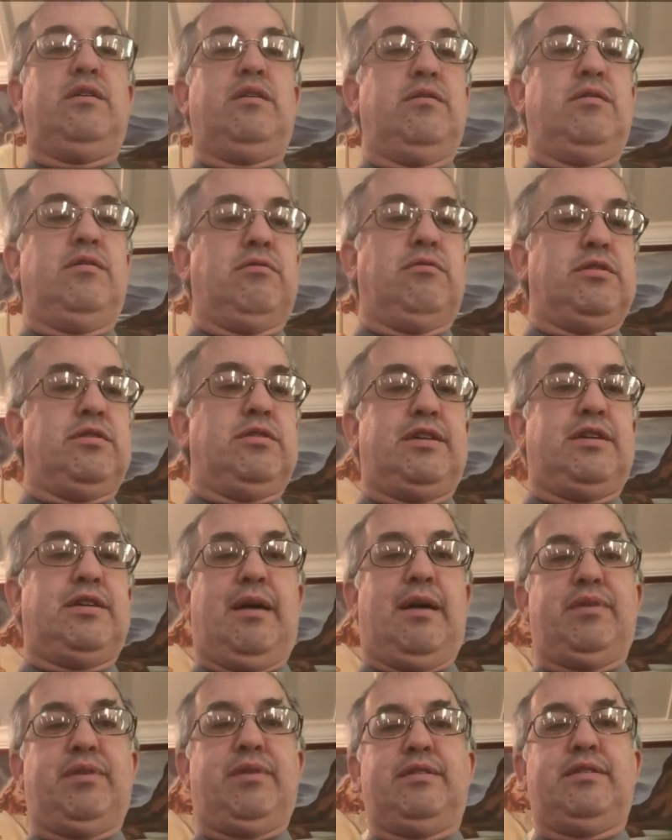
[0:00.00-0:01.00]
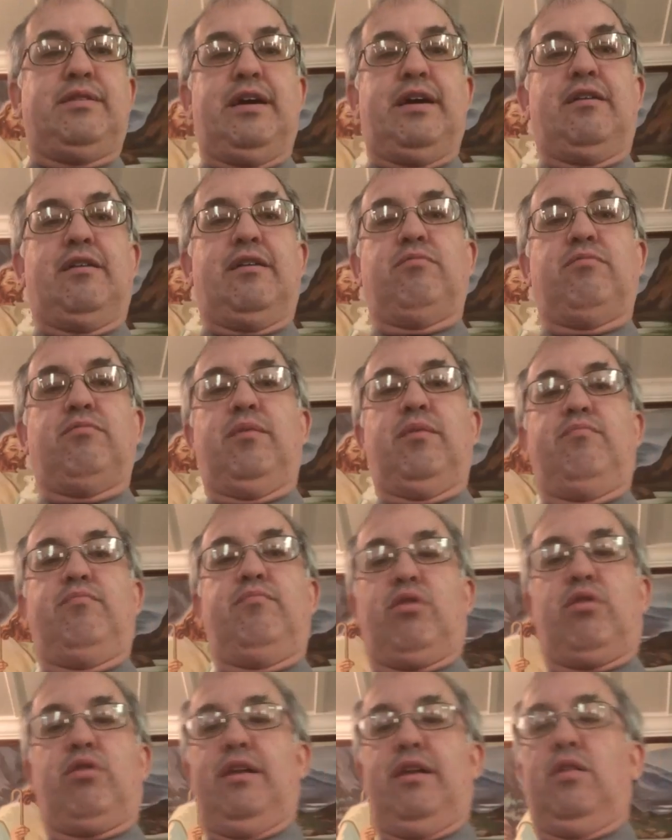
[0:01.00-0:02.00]
And we'll stop it there. We
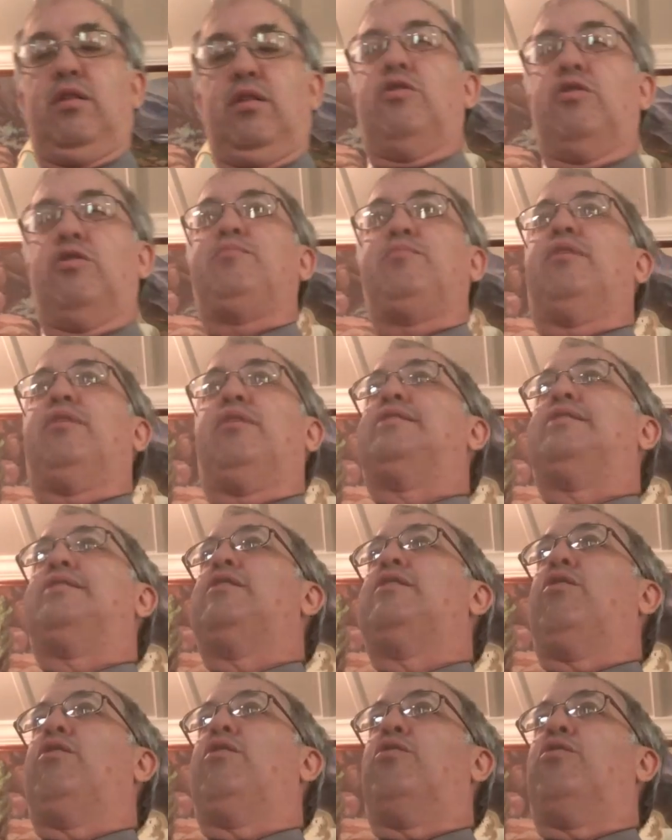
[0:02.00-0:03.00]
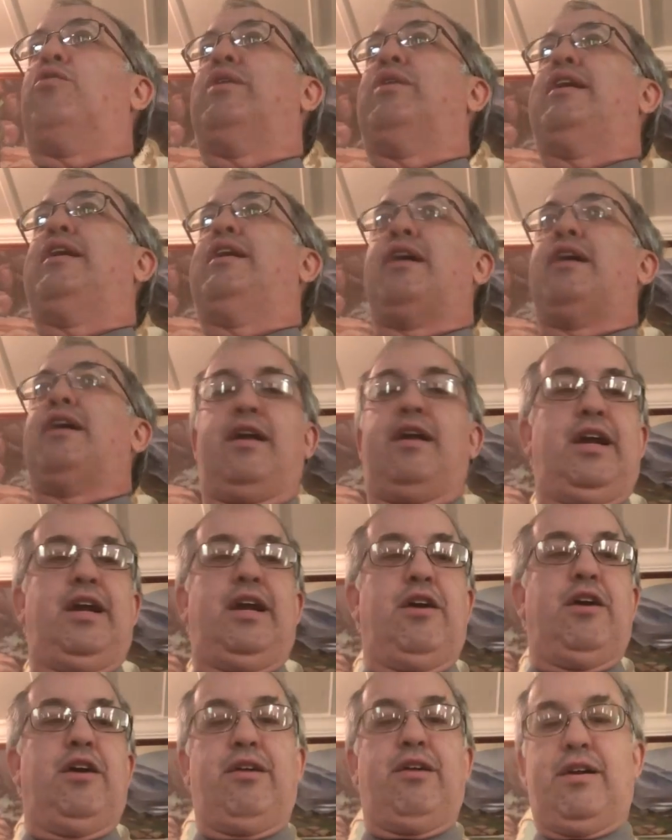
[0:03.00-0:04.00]
pray the Lord's blessing on the reading and the
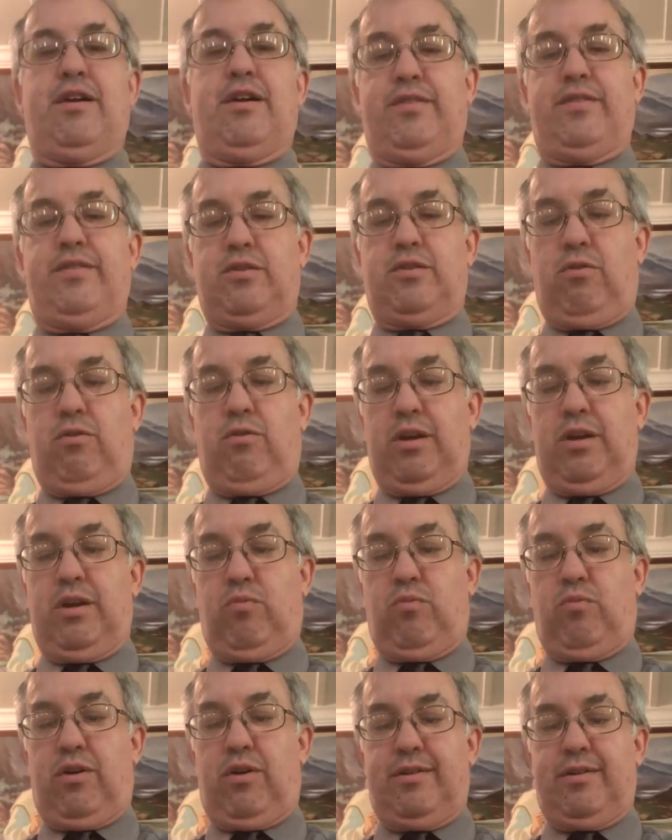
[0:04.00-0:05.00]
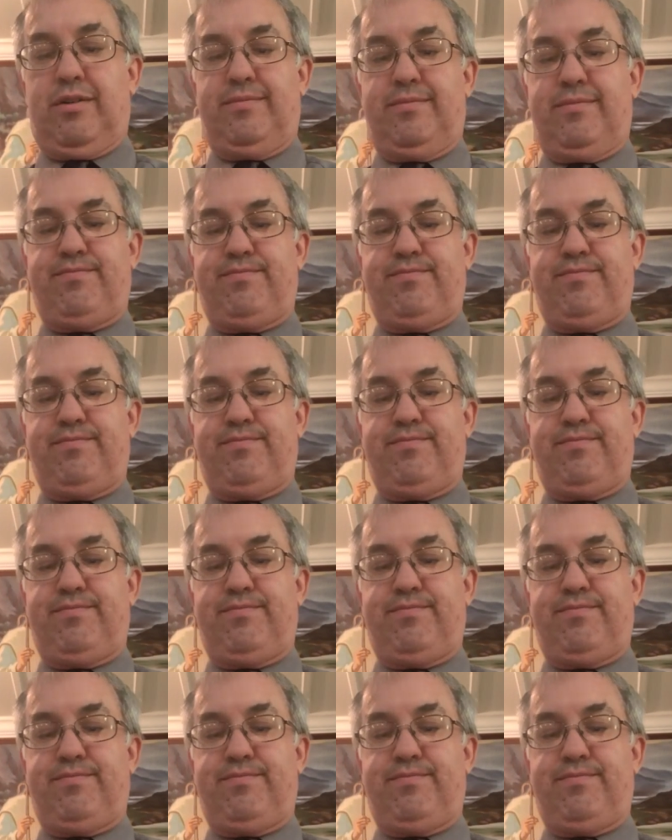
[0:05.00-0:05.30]
hearing of his holy word.